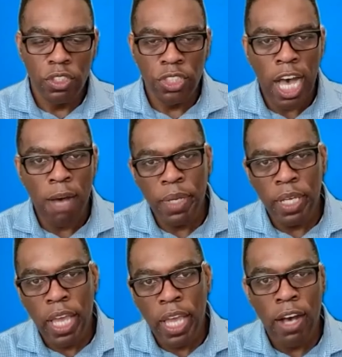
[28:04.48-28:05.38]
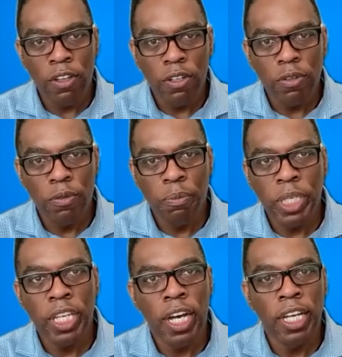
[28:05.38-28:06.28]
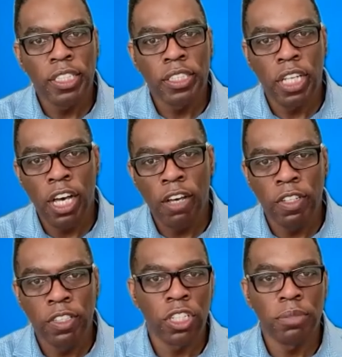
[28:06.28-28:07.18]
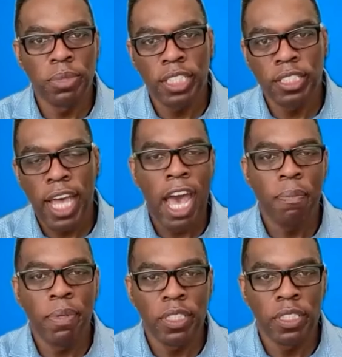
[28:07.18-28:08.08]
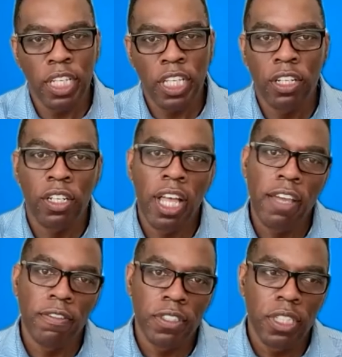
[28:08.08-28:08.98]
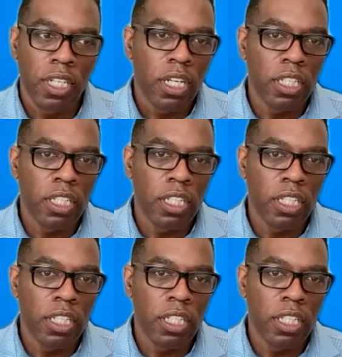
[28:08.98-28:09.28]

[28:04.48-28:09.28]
stopping out because of a circumstance that happens in their lives.